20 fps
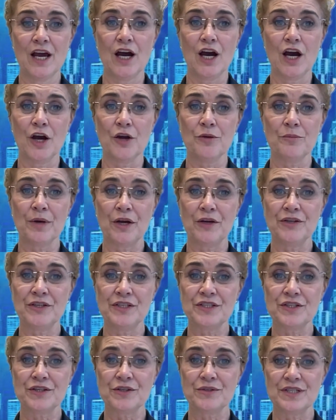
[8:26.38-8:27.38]

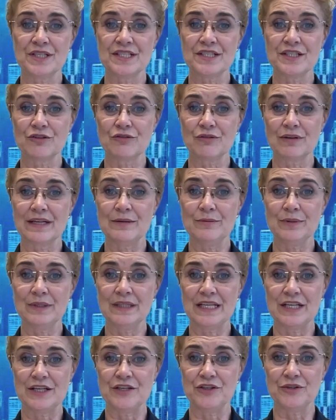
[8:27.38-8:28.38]
Homeowners who disagree with
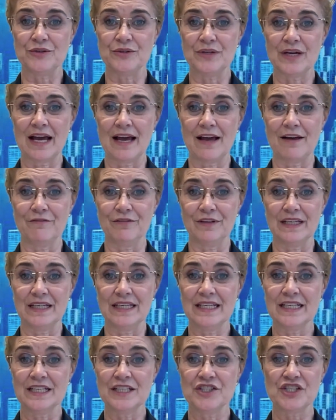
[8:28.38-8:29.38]
their new RV
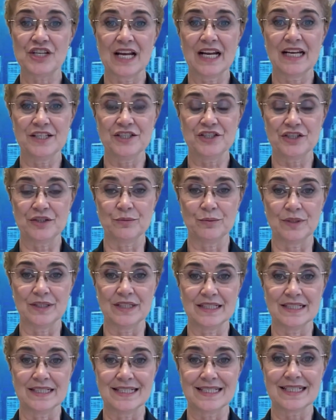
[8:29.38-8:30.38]
can challenge it
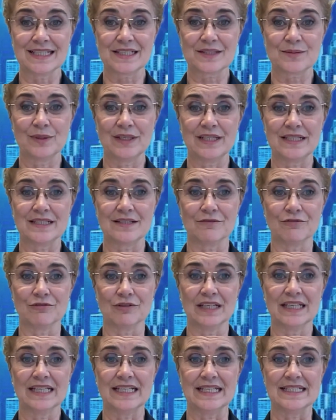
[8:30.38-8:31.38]
within 6 weeks of
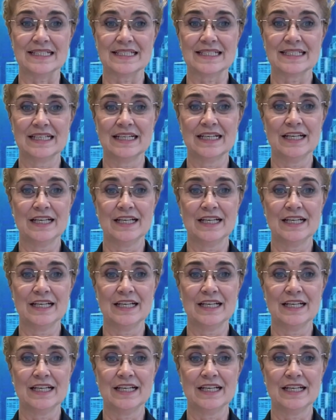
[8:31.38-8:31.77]
release.